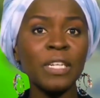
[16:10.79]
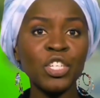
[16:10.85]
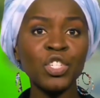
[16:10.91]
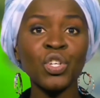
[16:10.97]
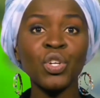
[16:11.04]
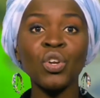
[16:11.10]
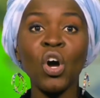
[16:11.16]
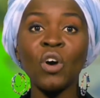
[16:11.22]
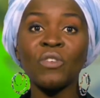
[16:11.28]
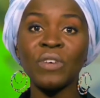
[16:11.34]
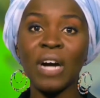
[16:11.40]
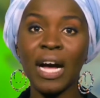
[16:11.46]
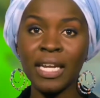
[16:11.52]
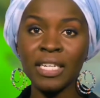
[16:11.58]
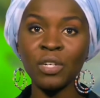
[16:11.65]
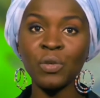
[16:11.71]
depletion
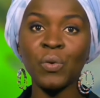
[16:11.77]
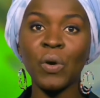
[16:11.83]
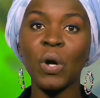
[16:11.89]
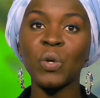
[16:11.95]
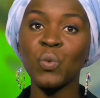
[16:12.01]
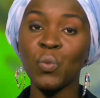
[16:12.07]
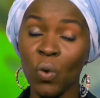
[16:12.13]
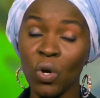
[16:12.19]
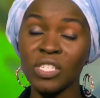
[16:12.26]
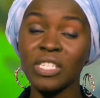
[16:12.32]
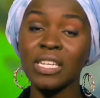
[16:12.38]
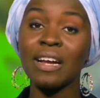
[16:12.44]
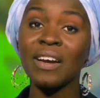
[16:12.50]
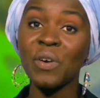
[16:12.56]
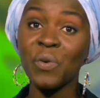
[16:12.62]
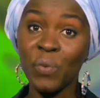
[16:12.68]
of underground
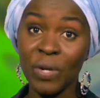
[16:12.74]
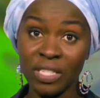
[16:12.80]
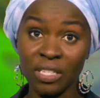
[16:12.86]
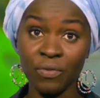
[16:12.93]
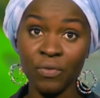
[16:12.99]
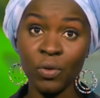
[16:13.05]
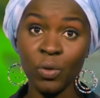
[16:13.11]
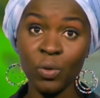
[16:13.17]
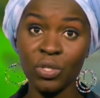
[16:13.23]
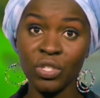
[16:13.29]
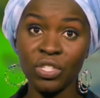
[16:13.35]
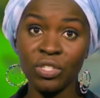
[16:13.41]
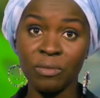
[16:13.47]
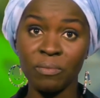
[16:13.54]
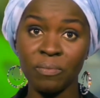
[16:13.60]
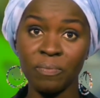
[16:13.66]
water
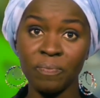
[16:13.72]
reservoirs.